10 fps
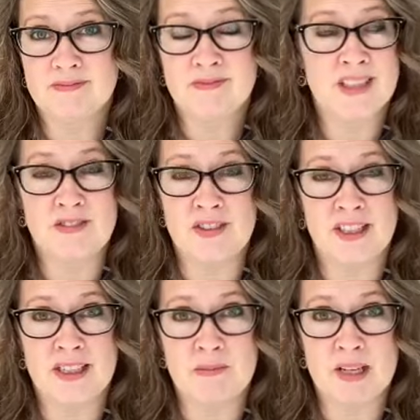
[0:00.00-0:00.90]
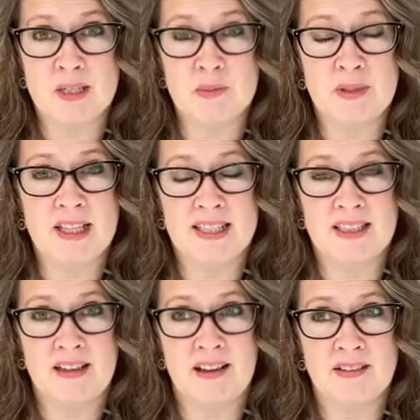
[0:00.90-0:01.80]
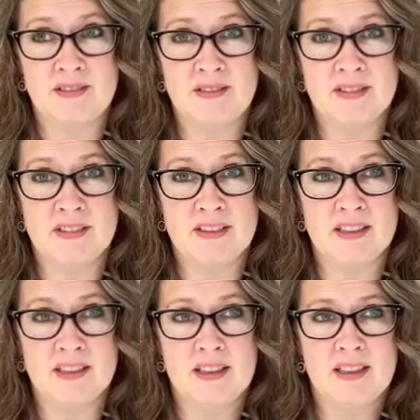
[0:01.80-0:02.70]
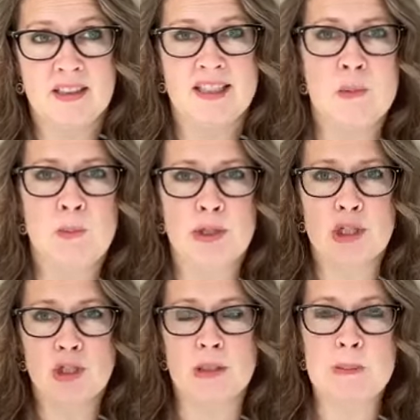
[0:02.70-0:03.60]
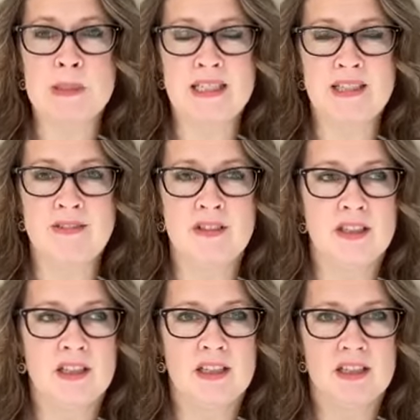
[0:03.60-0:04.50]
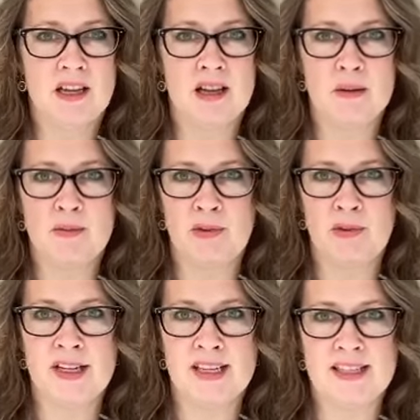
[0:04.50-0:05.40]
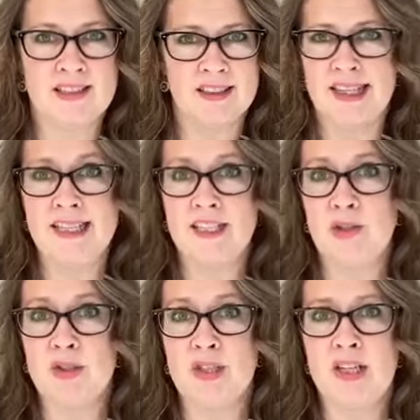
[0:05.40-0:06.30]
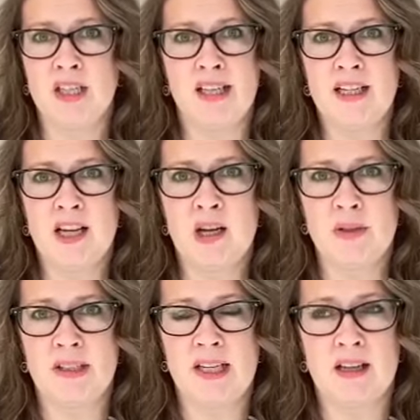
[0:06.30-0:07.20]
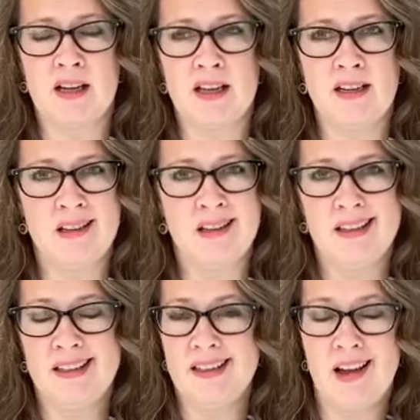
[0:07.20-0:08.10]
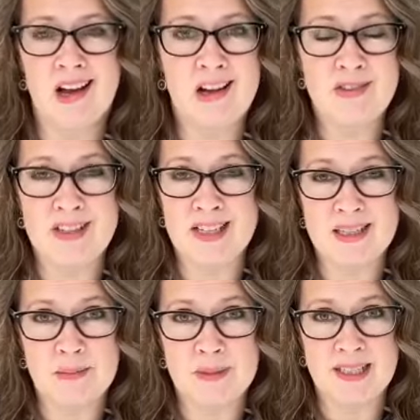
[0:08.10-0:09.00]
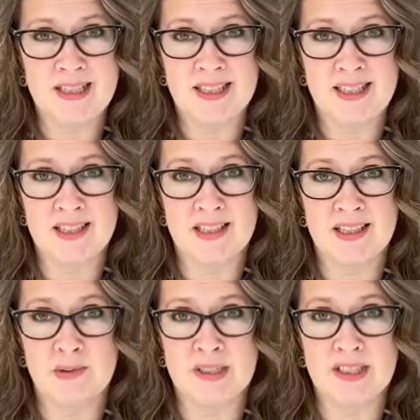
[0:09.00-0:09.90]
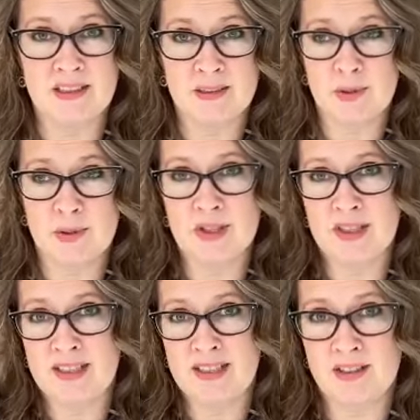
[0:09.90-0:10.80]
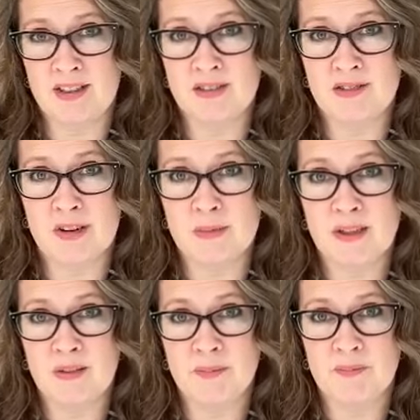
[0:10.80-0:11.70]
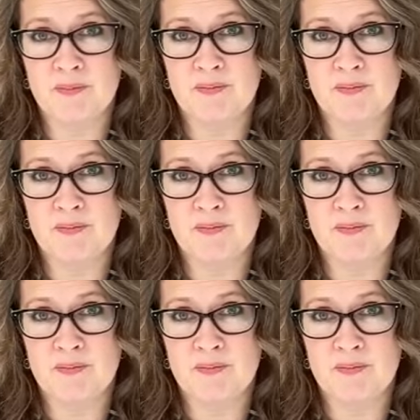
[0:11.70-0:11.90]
Doesn't feel like much, but that's enough. This prescriptive phrase, you just need to let go and let God, often doesn't mean anything to the person that's hearing it from you.